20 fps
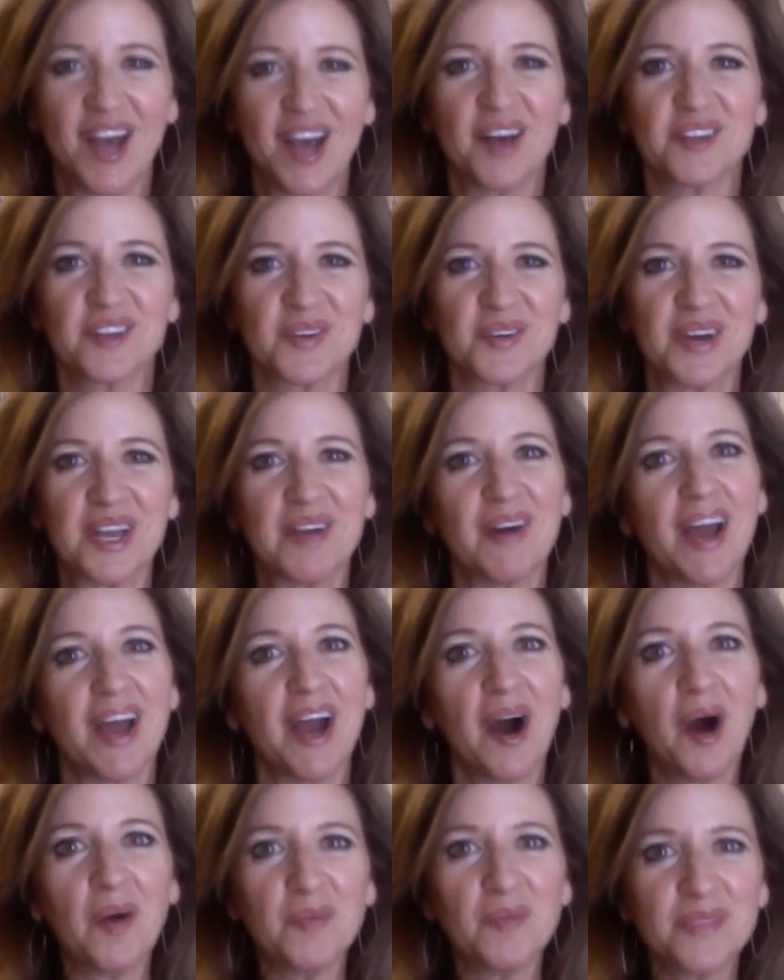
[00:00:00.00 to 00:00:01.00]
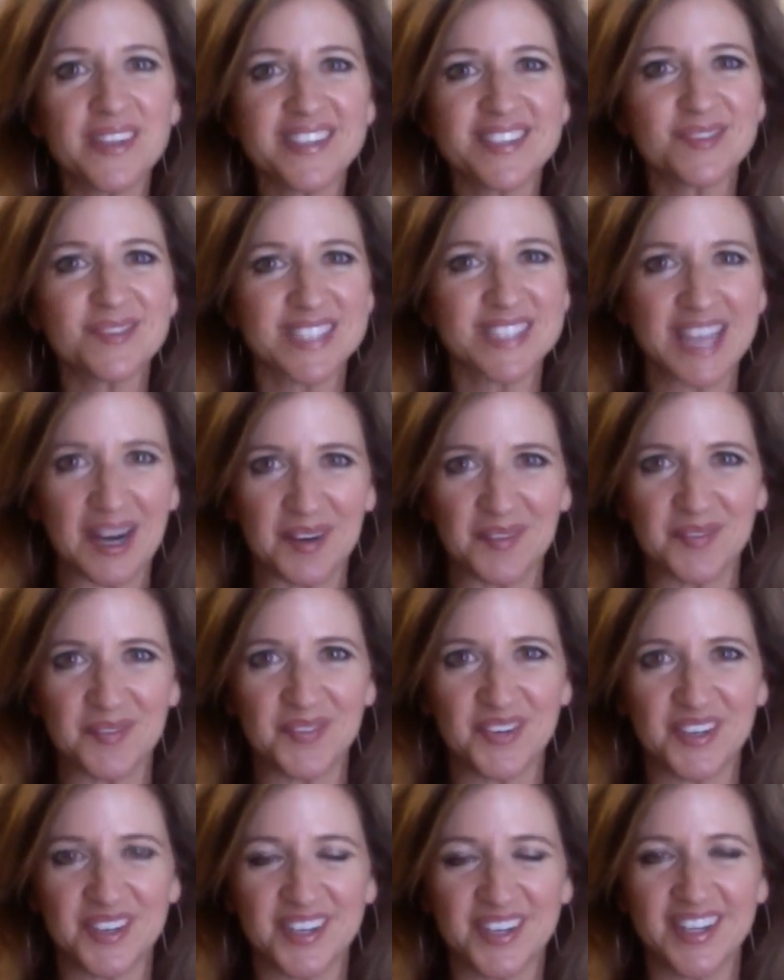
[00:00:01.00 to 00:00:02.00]
So anyway, I hope this was
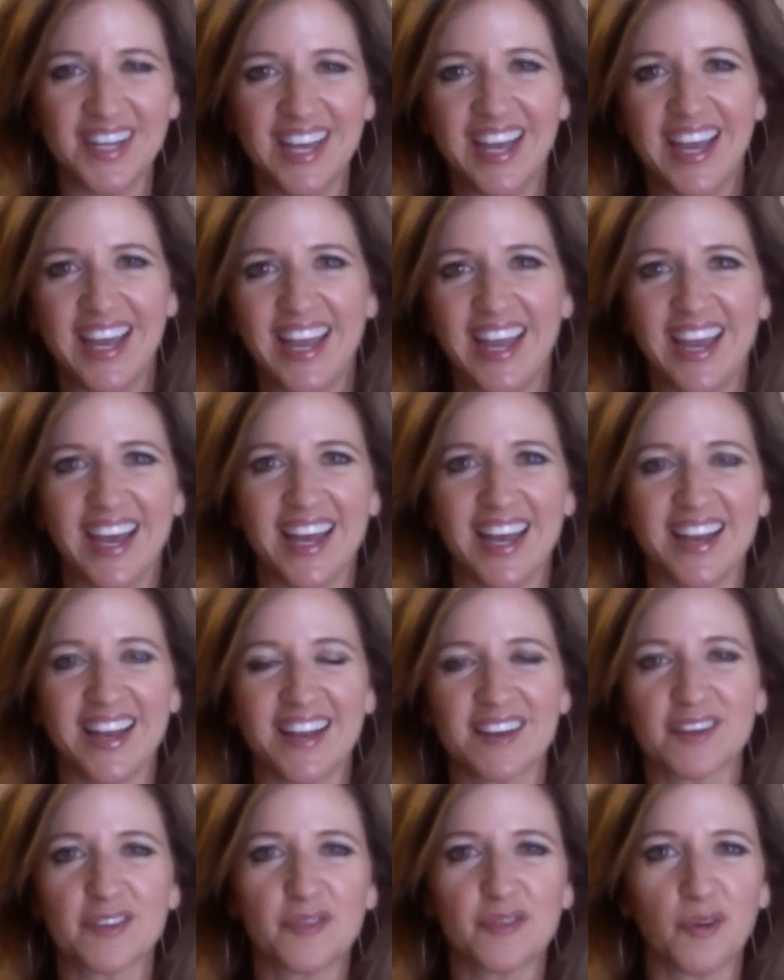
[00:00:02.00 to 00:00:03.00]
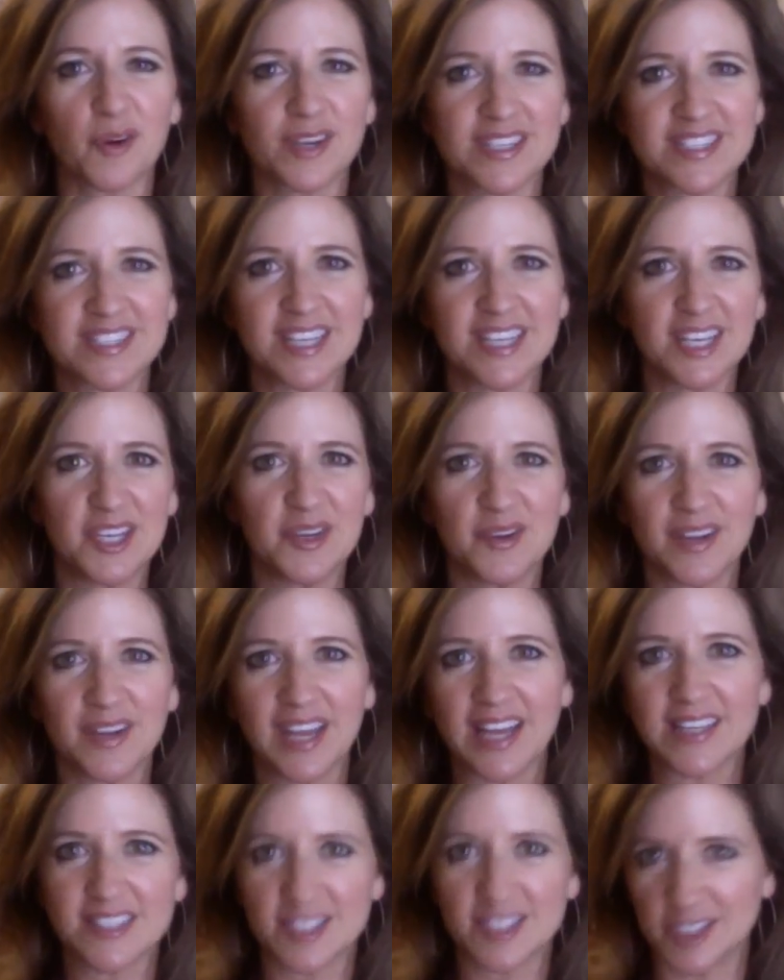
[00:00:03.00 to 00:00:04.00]
helpful, and I look forward to seeing you
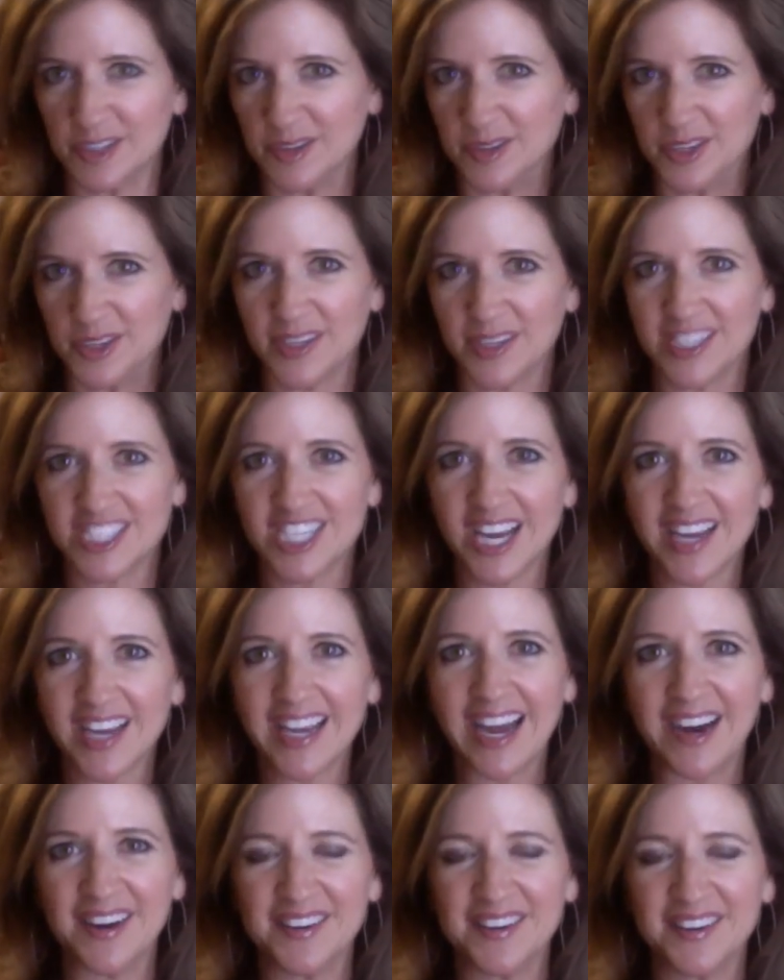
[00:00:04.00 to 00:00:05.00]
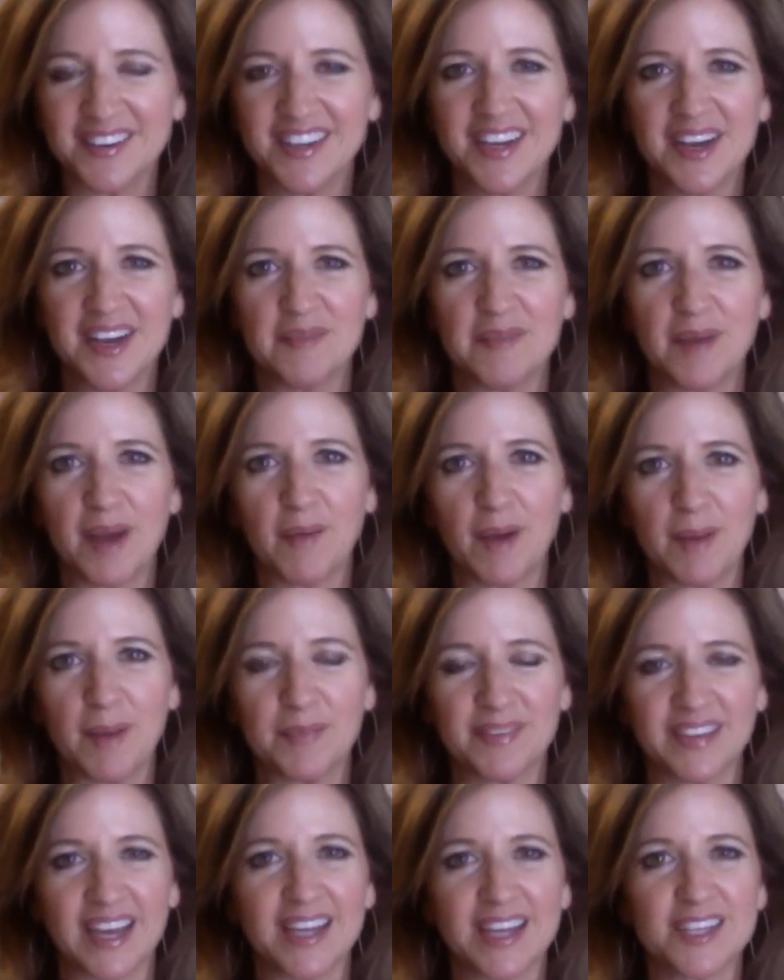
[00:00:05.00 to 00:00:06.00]
again soon. You can check out my
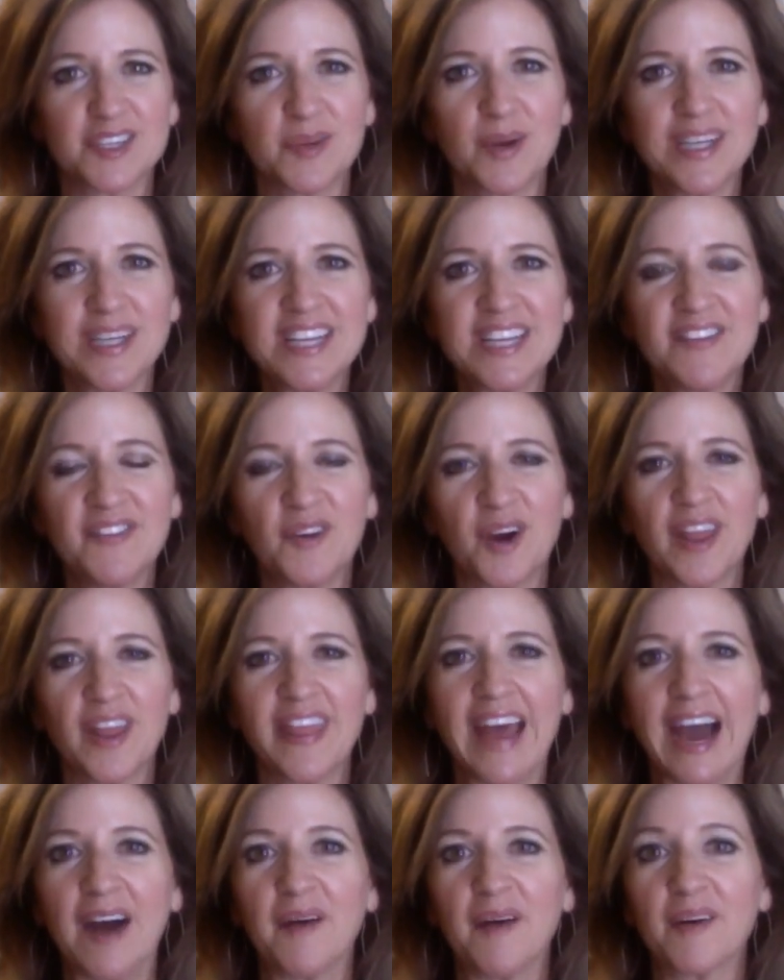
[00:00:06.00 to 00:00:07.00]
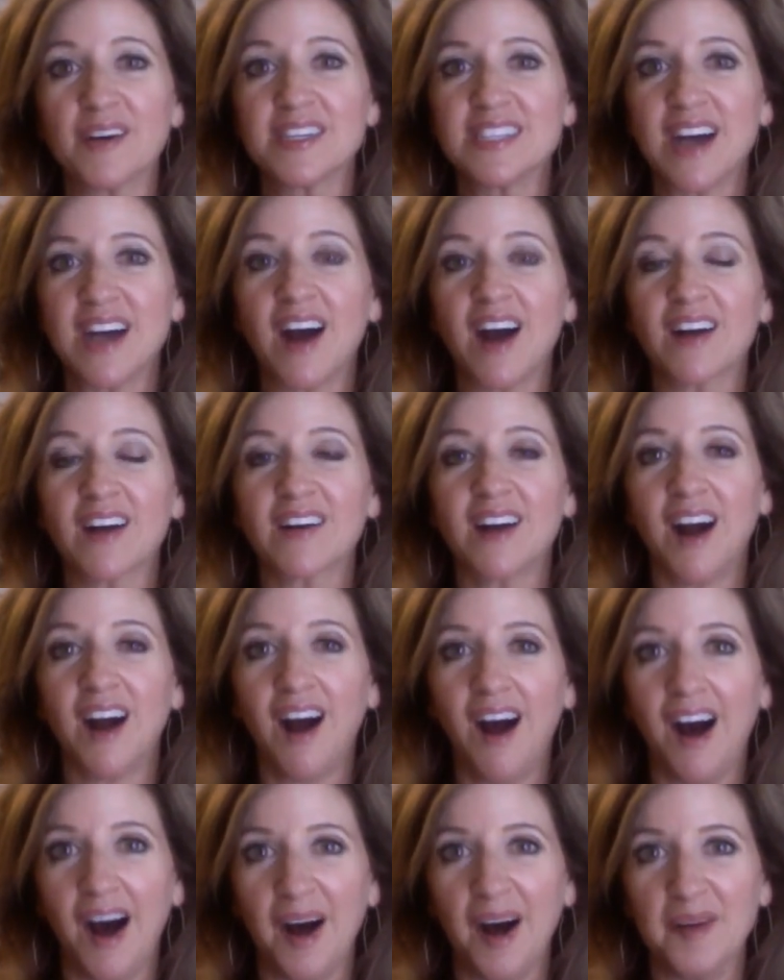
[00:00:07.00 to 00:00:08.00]
website,
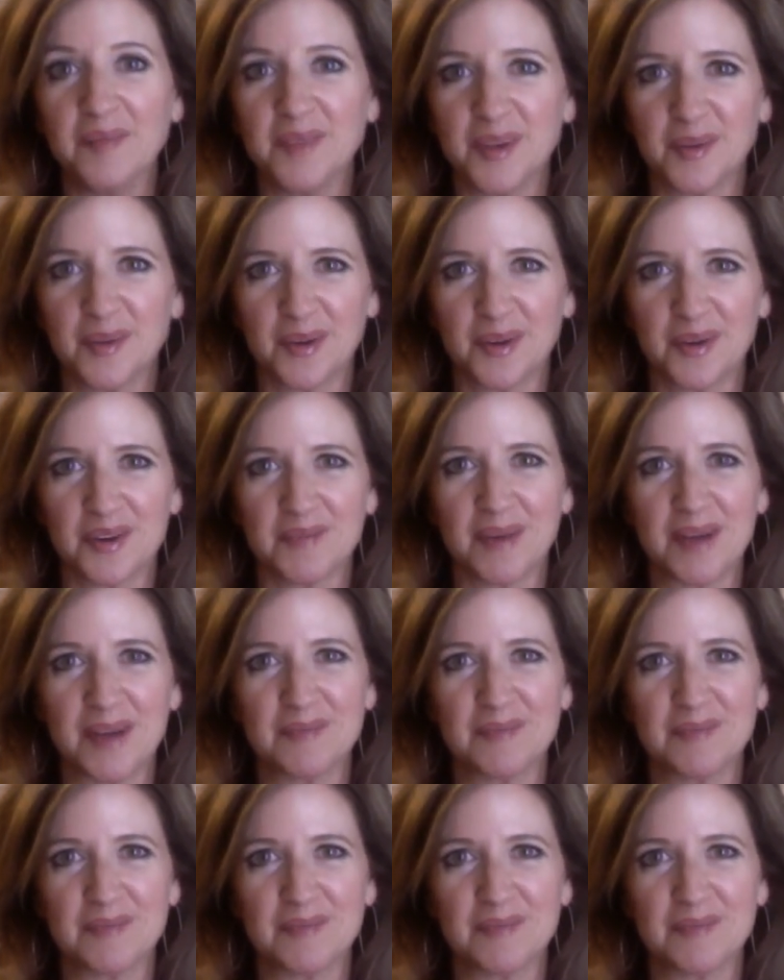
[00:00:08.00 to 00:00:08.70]
24thhour.com. You can go to my